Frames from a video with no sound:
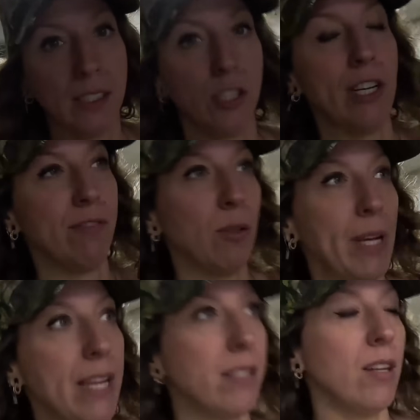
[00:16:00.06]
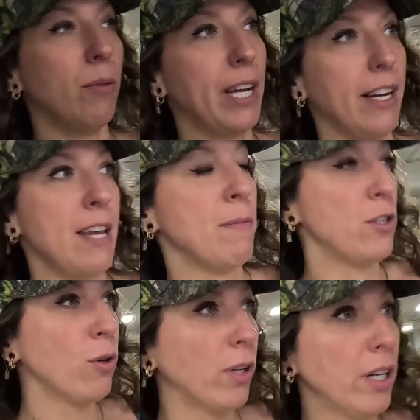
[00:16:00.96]
chefs a week, so we got to keep the
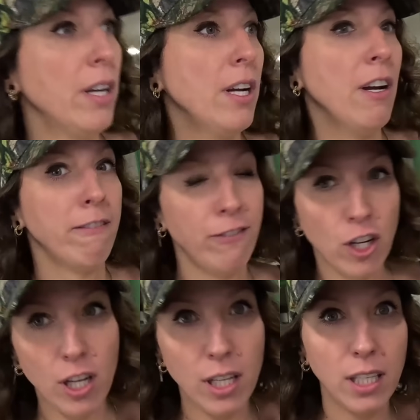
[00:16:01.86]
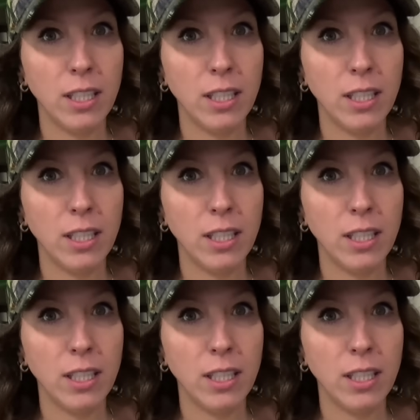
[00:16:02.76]
store full.